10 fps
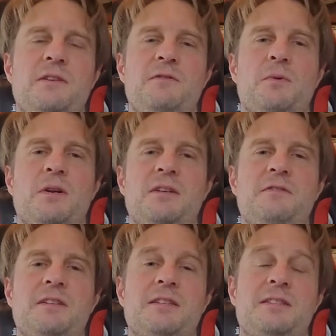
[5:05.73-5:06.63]
If you want to live
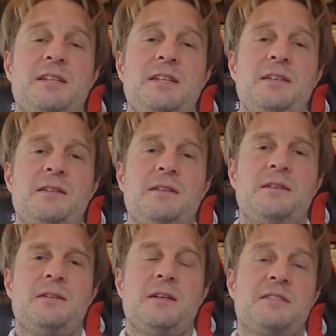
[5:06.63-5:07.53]
in the city,
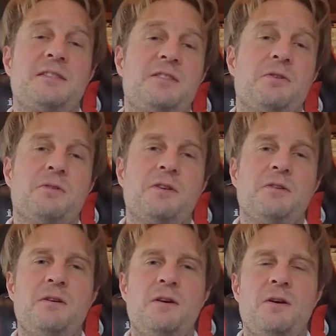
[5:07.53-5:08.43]
like say
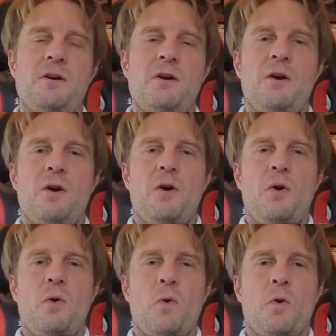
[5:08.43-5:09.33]
Tokyo,
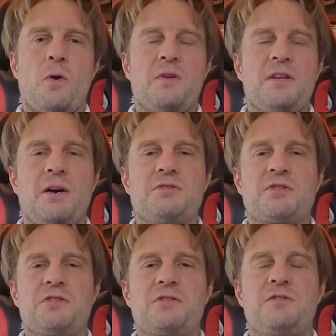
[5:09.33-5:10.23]
or the
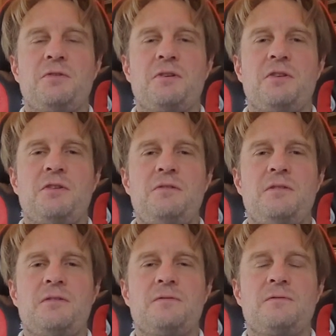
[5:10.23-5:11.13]
outskirts of Tokyo,
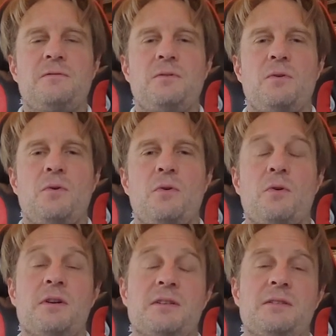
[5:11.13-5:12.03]

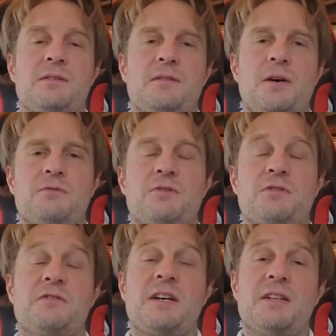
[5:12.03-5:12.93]
or in
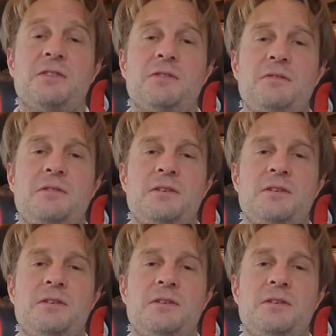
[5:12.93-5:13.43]
outskirts of Kanto,